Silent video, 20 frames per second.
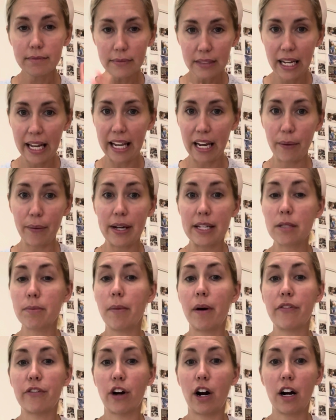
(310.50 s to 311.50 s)
Anyways,
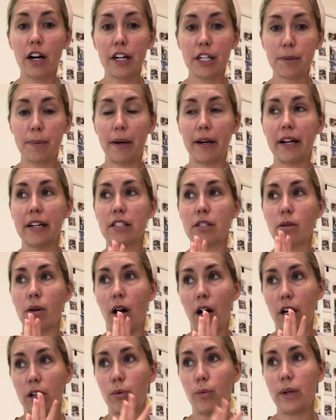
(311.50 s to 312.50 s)
for our experience
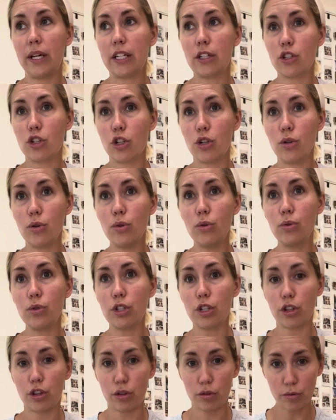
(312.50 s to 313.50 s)
on week 2
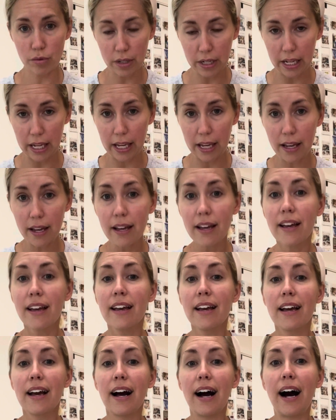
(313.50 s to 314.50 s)
to 3,
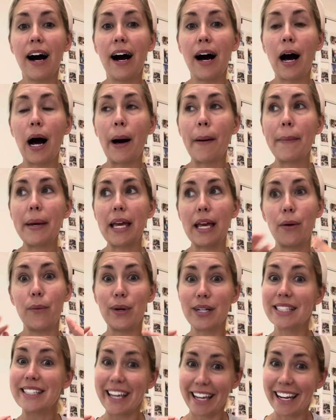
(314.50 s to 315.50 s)
it
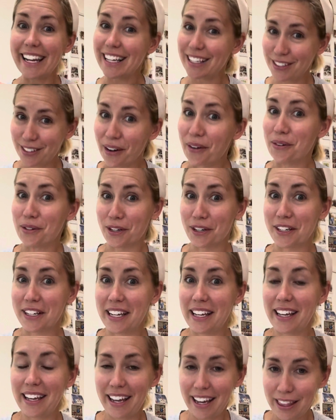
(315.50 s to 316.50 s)
was getting so
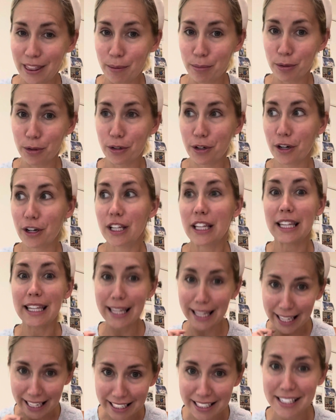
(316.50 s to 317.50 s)
dirty in the brooder,
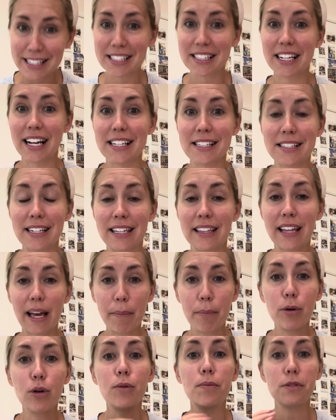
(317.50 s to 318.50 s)
like disgusting. They
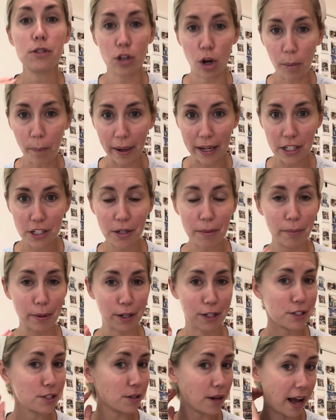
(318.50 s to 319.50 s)
poop so much.
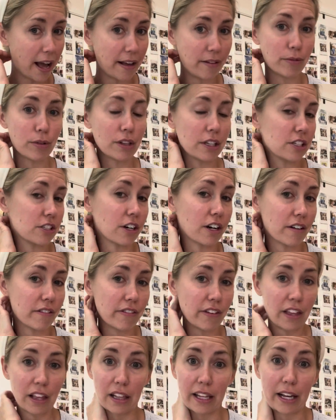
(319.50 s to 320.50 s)
Birds, I really started
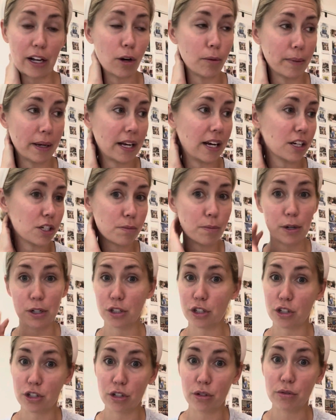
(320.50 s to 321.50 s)
feeling like, oh my gosh, birds
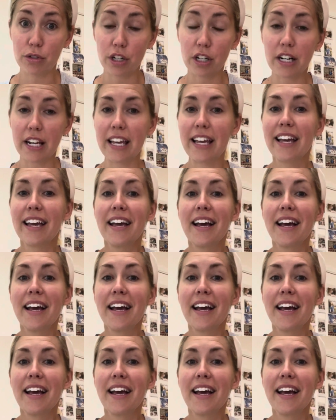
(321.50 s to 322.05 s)
are so dirty.